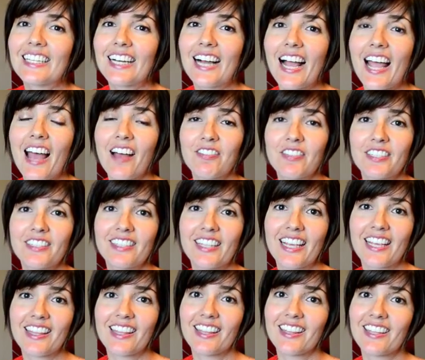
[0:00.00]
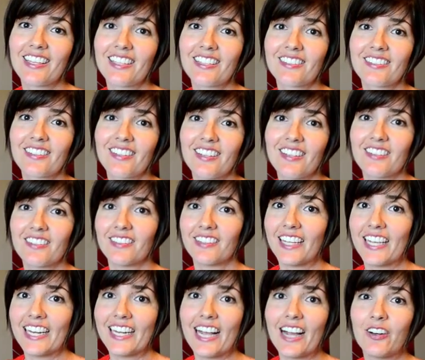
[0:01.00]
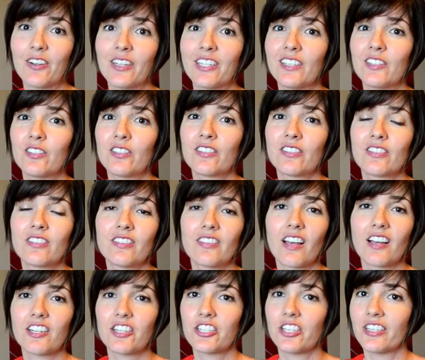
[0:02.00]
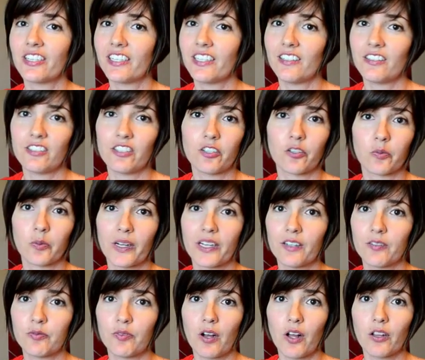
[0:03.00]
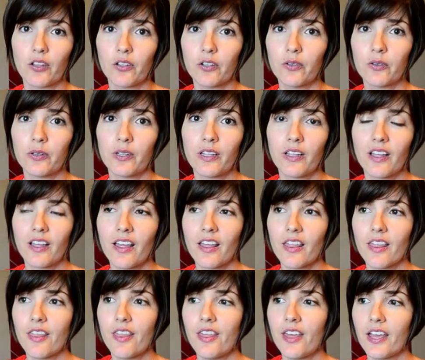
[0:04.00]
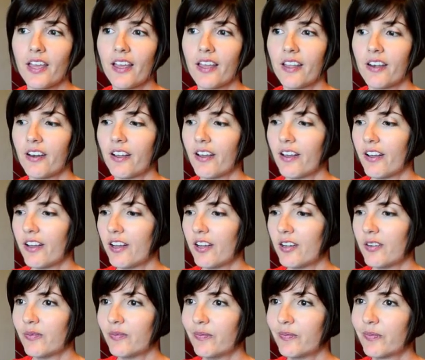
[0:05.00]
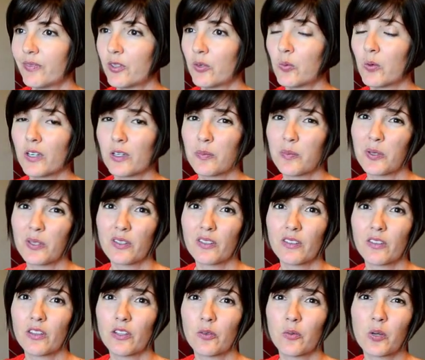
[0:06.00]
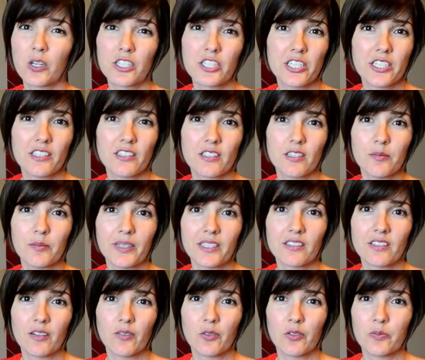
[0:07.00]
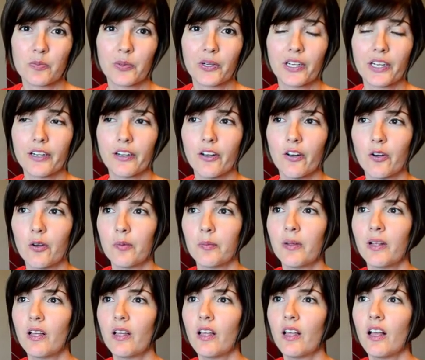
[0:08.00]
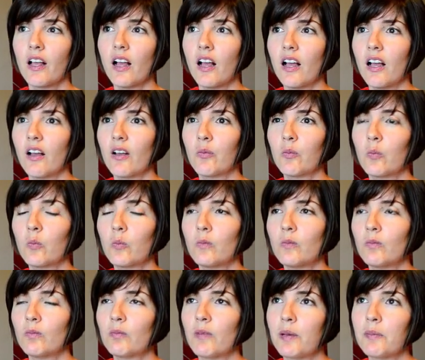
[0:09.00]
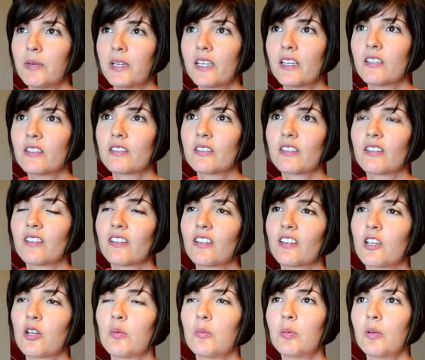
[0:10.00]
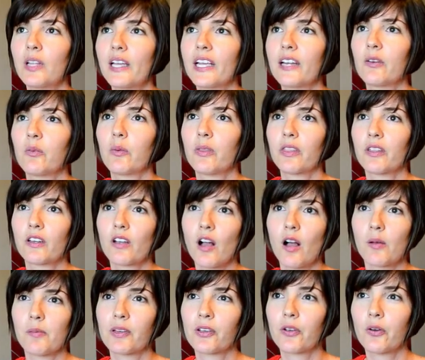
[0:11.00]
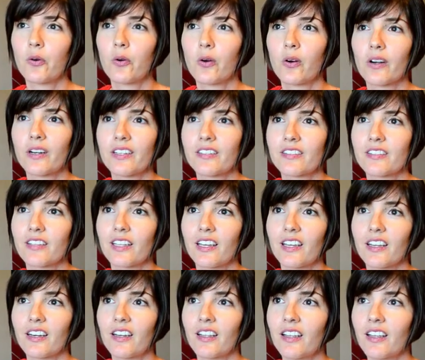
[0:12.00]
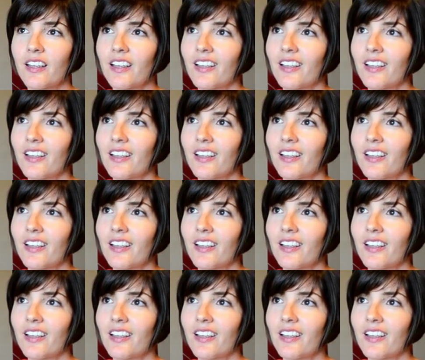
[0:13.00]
I have to say that this is laid out in such an easier way to follow than the worksheets that my son was bringing home. My biggest complaint with the Common Core is that